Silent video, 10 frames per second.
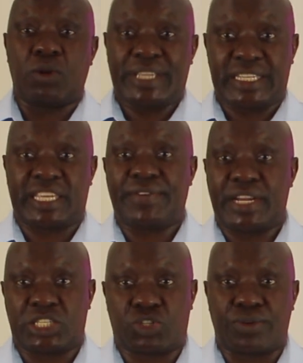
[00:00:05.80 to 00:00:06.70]
Lord has given
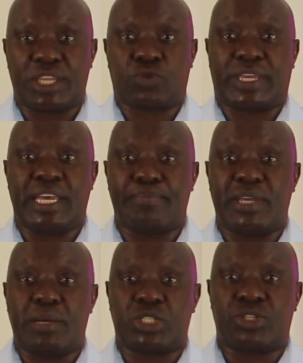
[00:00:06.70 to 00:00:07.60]
us so that we can
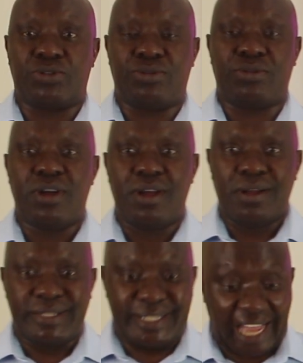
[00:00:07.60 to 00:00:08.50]
be able to
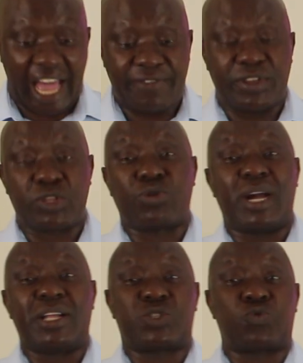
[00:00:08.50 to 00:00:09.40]
dive into
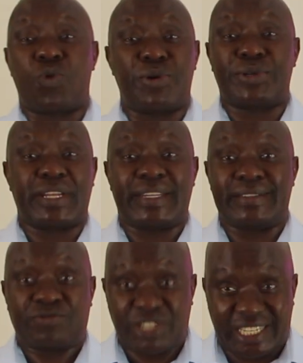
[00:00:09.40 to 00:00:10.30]
God's word
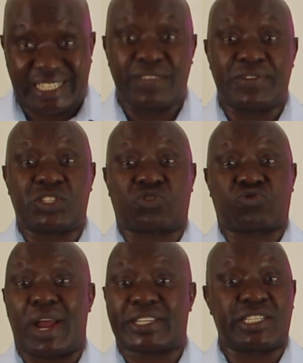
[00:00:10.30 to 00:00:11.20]
and receive
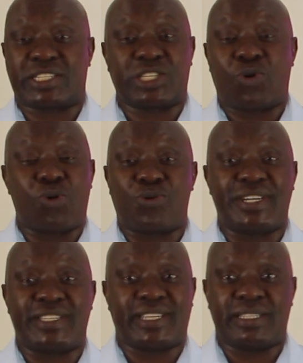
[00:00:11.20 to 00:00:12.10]
instructions as
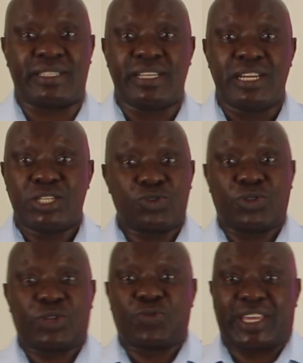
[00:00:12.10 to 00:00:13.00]
always, and so
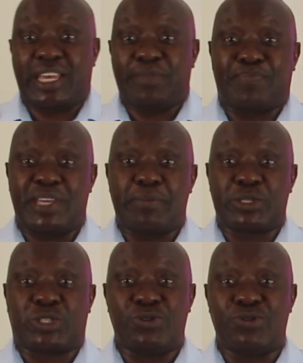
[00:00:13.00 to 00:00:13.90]
that we can be
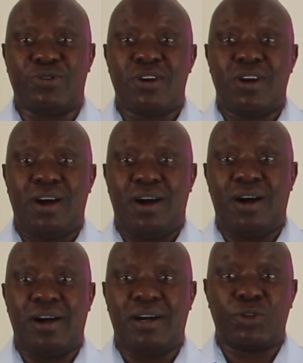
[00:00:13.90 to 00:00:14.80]
able to
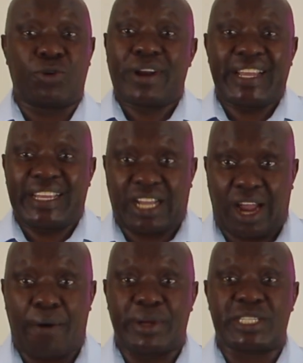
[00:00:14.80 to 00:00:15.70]
not only
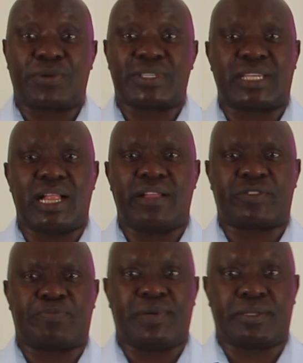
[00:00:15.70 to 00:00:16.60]
encourage
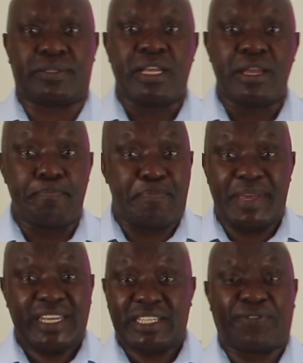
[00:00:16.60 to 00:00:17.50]
ourselves but
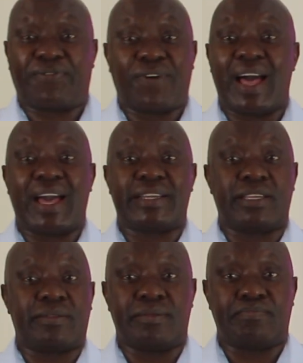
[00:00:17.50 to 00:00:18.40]
be edified
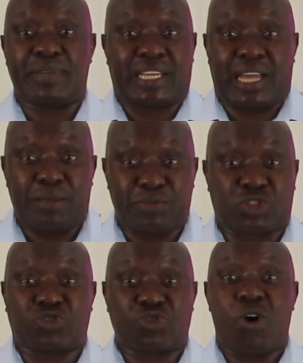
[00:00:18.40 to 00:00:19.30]
and become
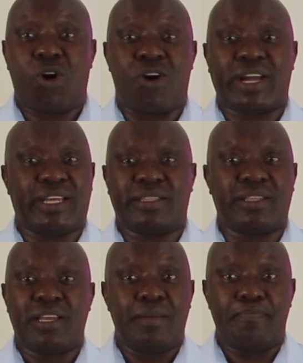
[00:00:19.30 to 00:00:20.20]
strong and
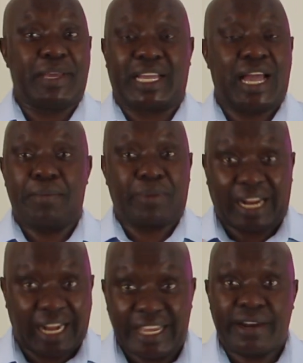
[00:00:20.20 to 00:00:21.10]
become
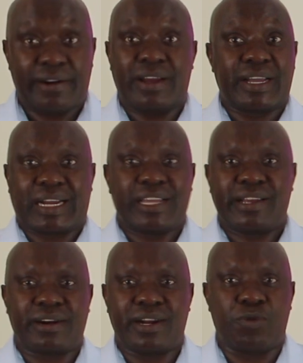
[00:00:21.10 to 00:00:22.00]

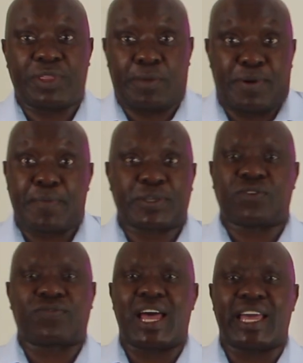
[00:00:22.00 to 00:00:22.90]
clearer with the purpose
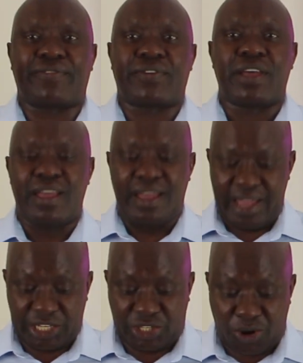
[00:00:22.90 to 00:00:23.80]
of life.
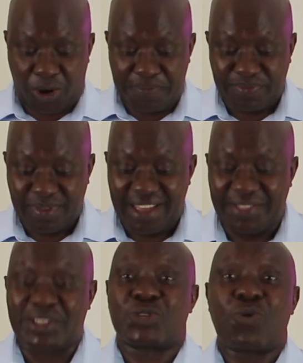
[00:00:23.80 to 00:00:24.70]
And so
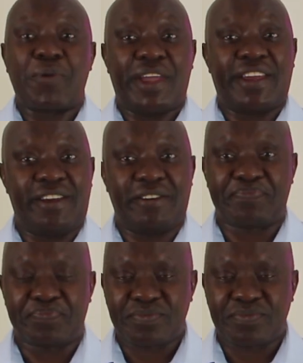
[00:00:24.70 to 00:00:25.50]
this is why we are here.